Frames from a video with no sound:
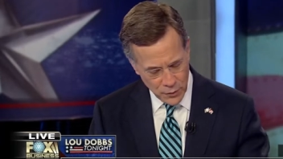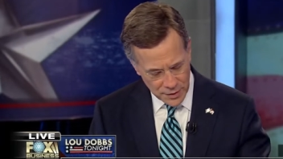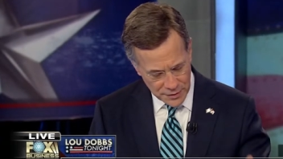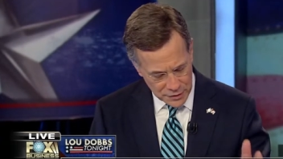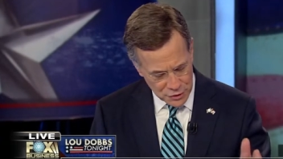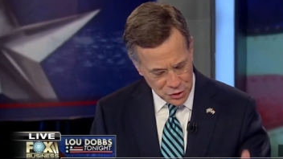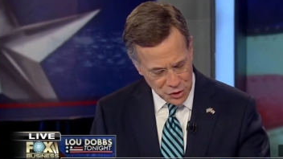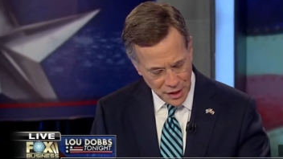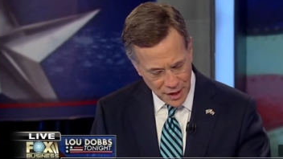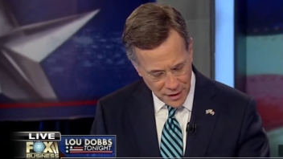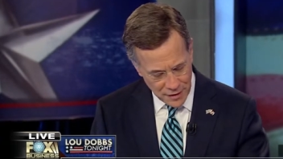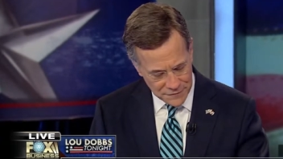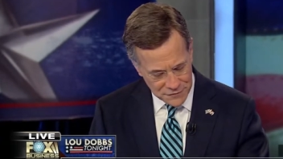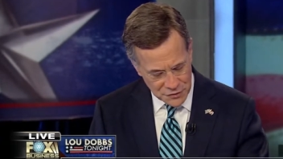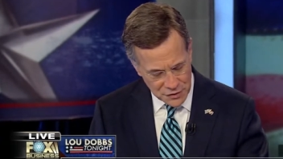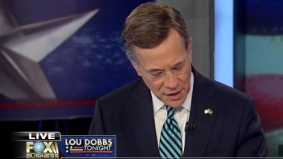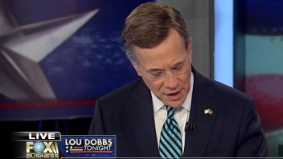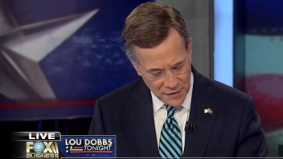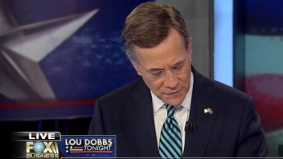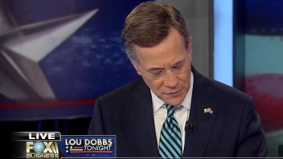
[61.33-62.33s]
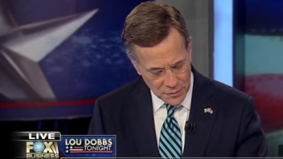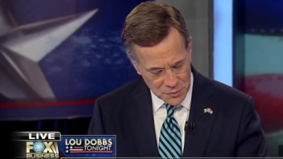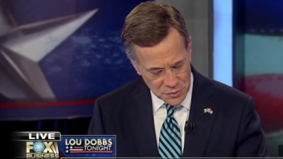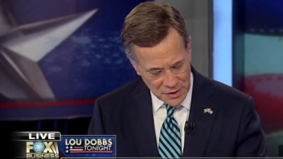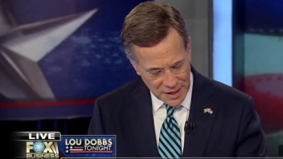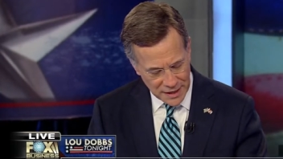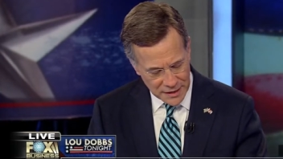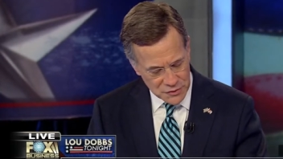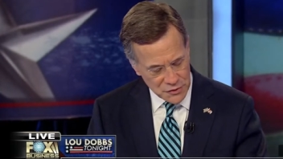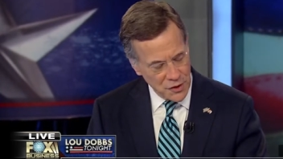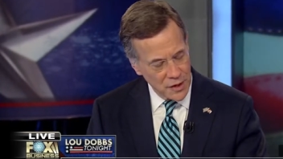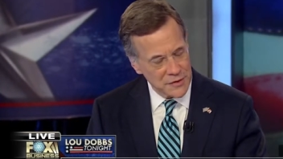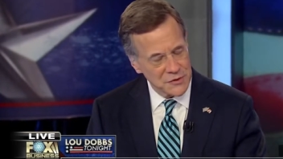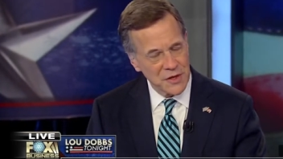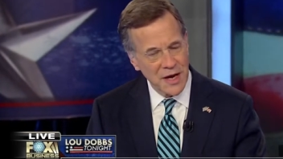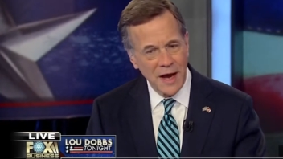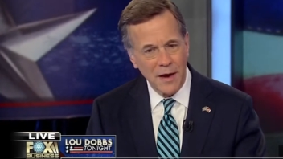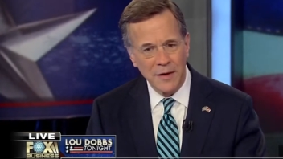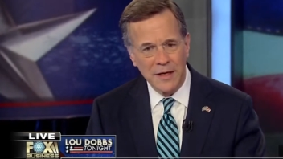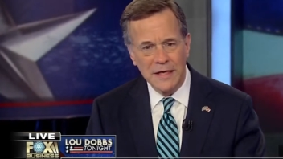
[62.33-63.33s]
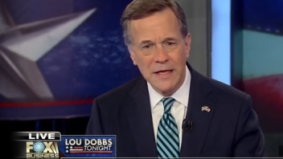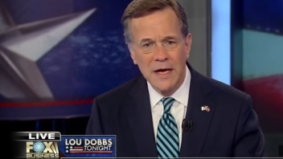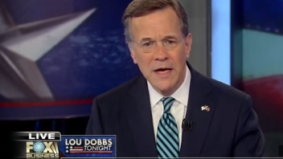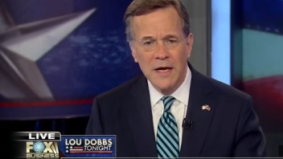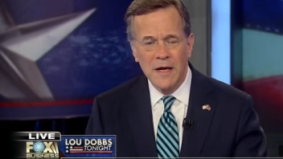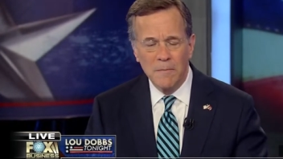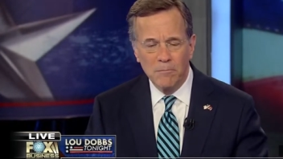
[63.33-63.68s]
the sheriffs from Stanislaus County,